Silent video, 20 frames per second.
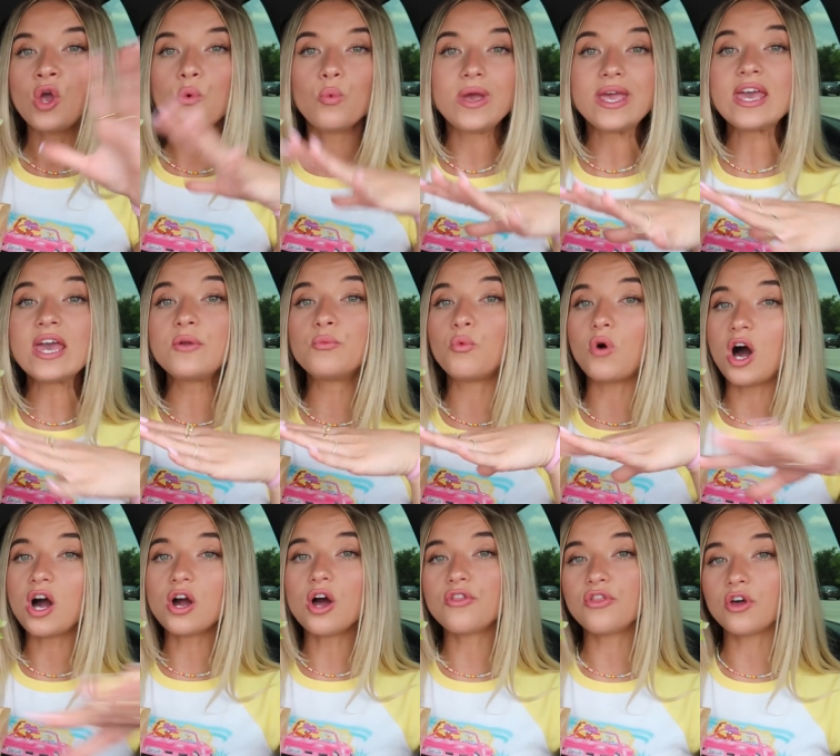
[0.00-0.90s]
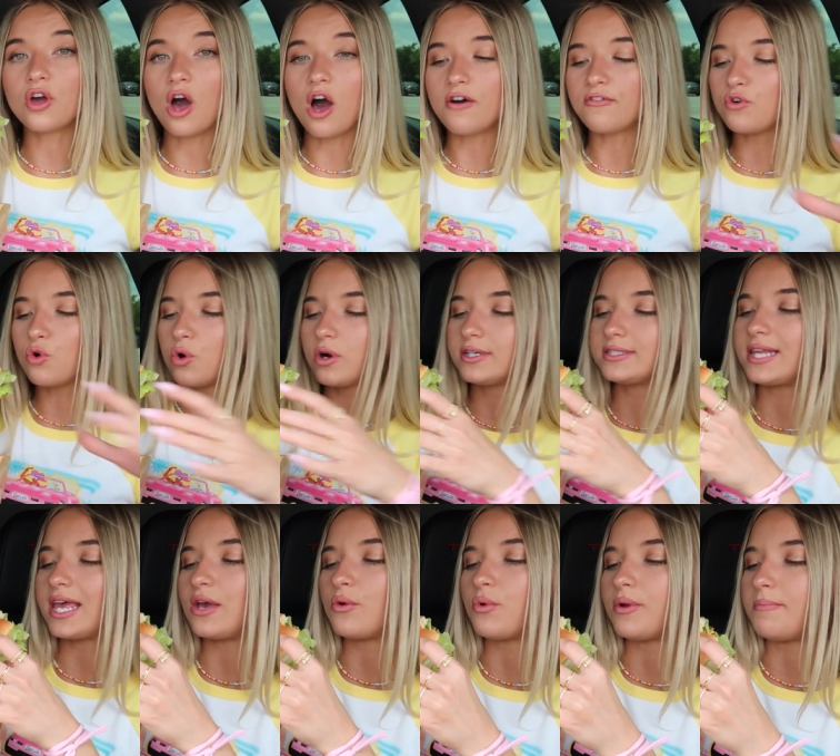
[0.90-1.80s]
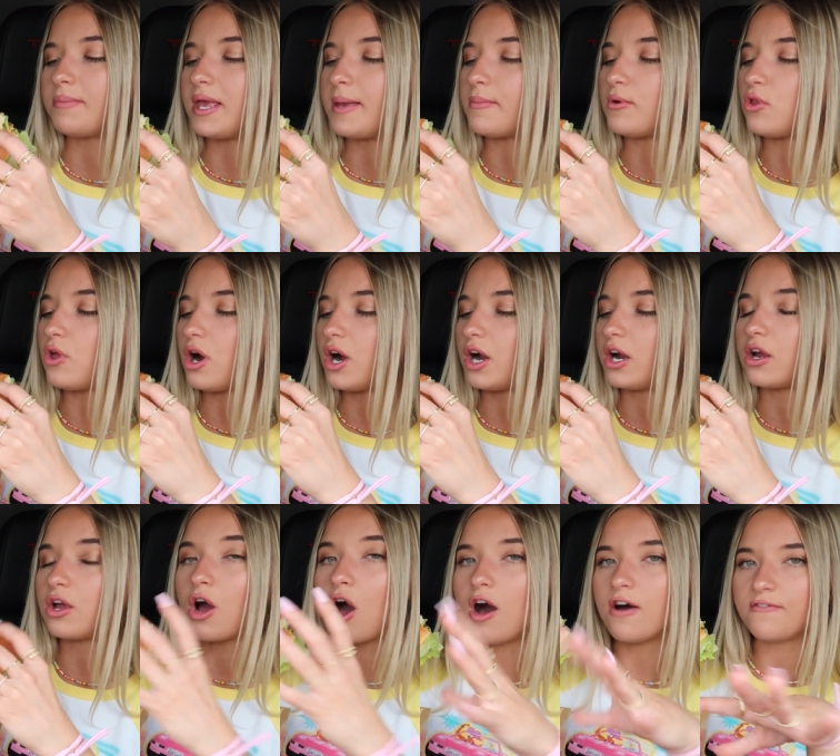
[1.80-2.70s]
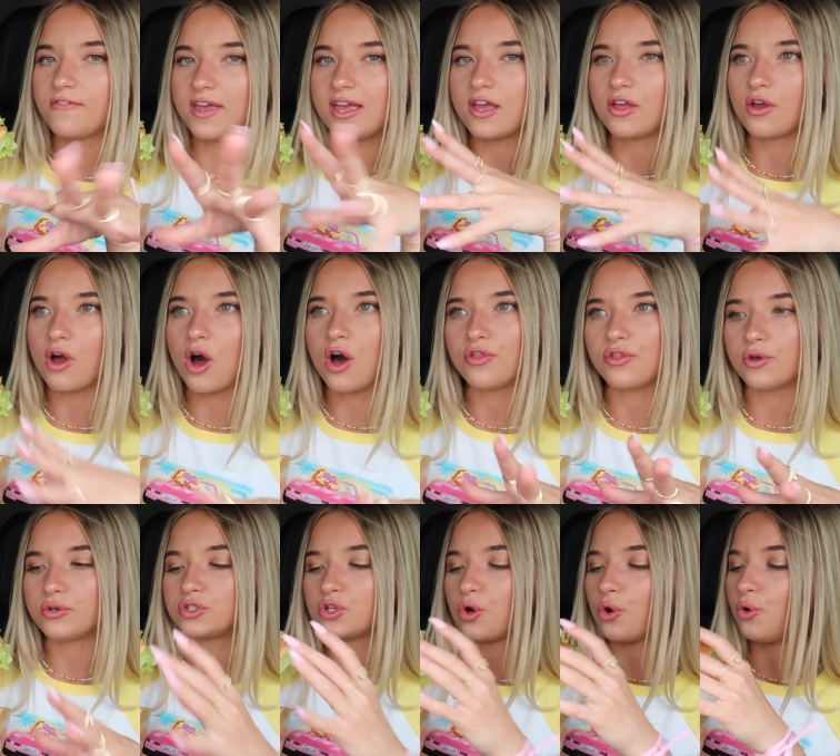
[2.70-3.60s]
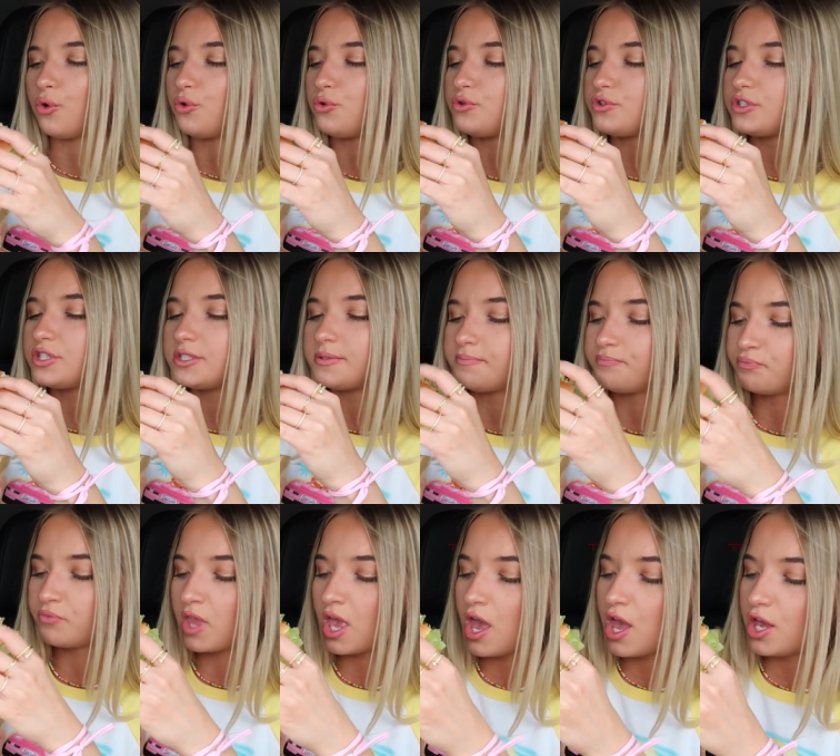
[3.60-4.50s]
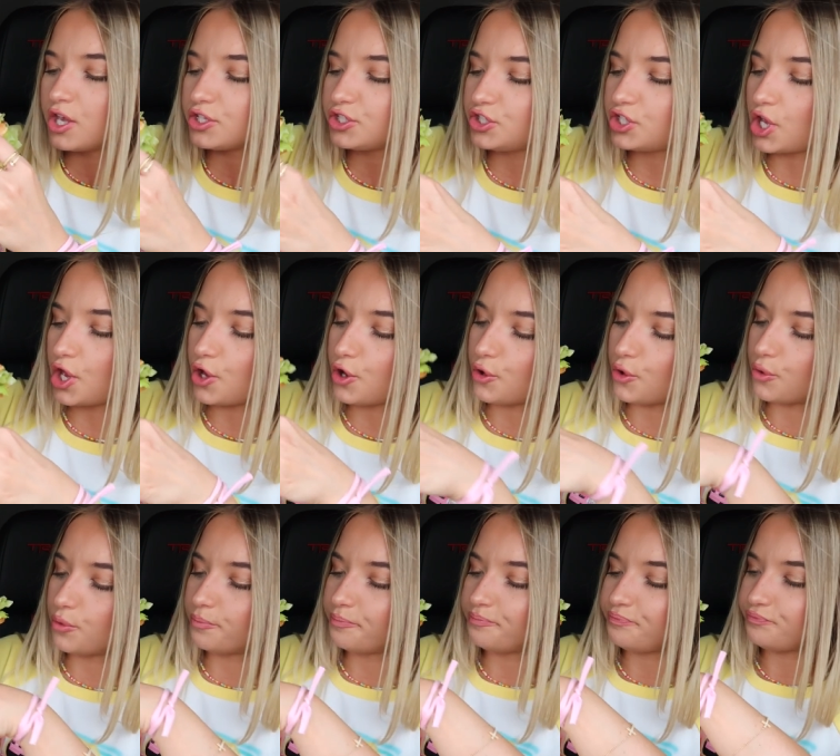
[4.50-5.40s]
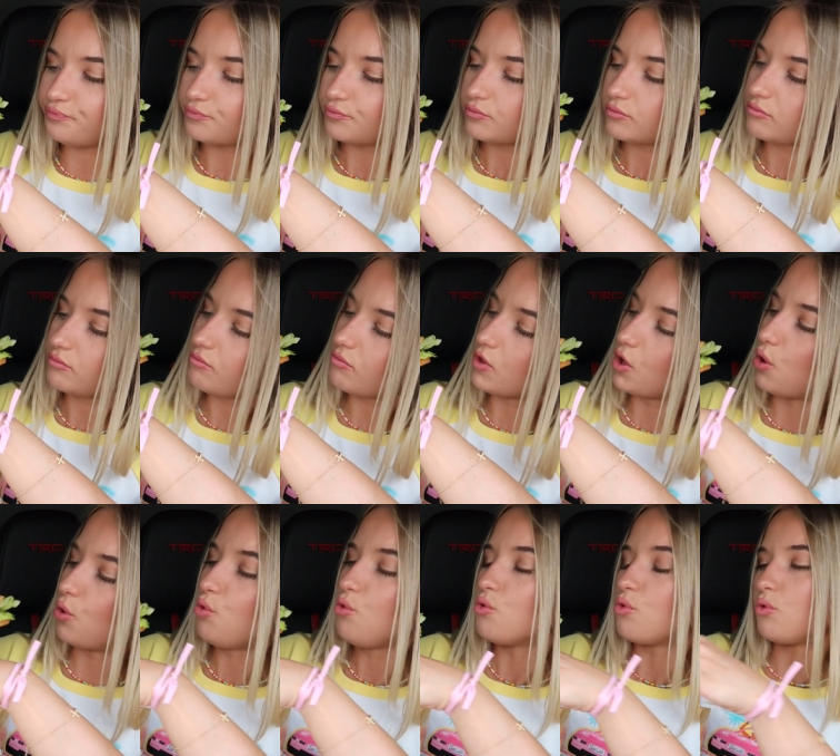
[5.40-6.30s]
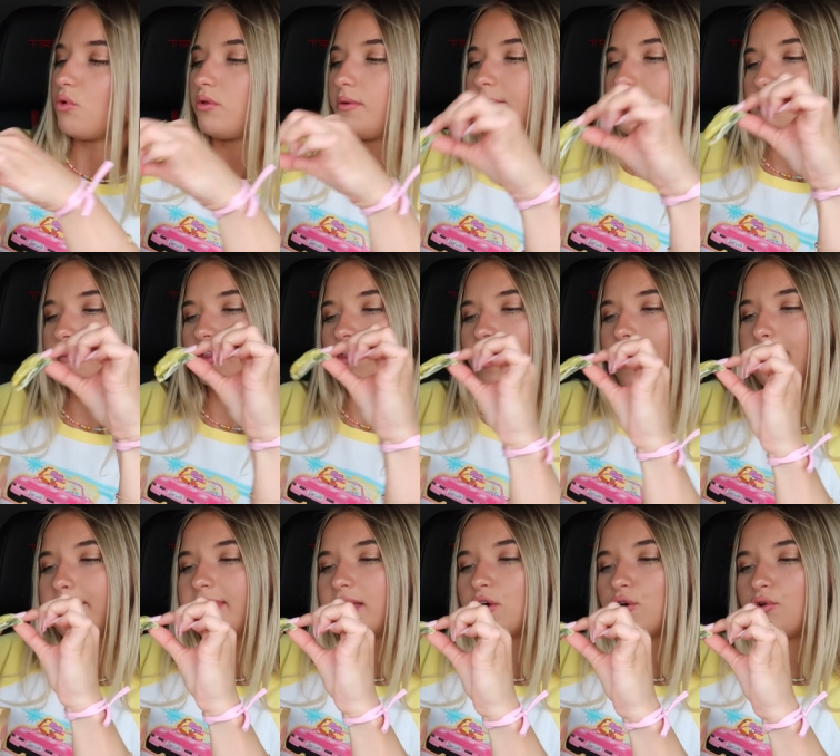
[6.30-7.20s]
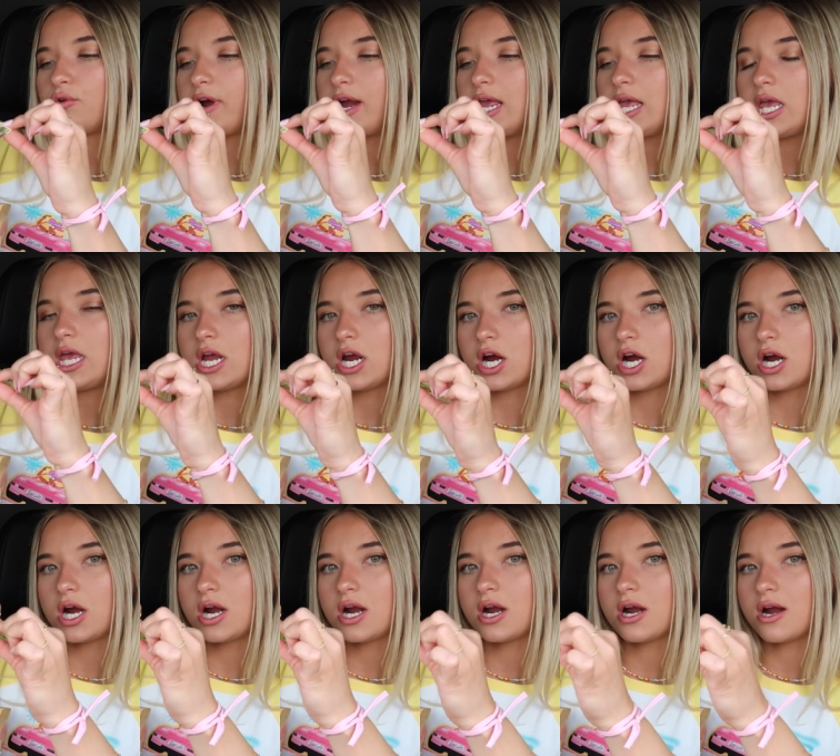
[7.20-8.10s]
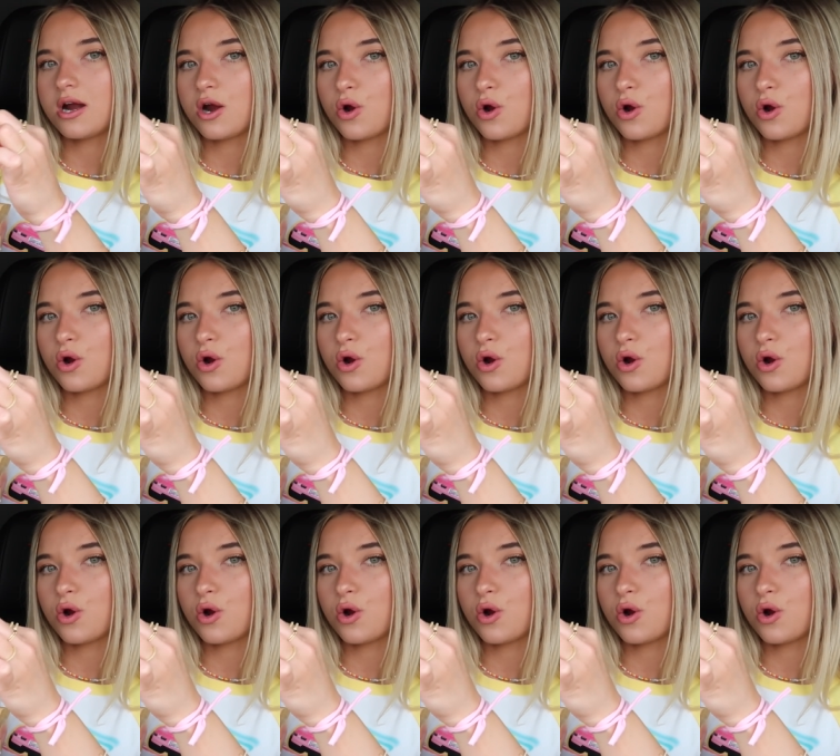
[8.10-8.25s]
we can walk on the golf course, like, when people aren't golfing on those holes. So, oh, let me put that pickle right here.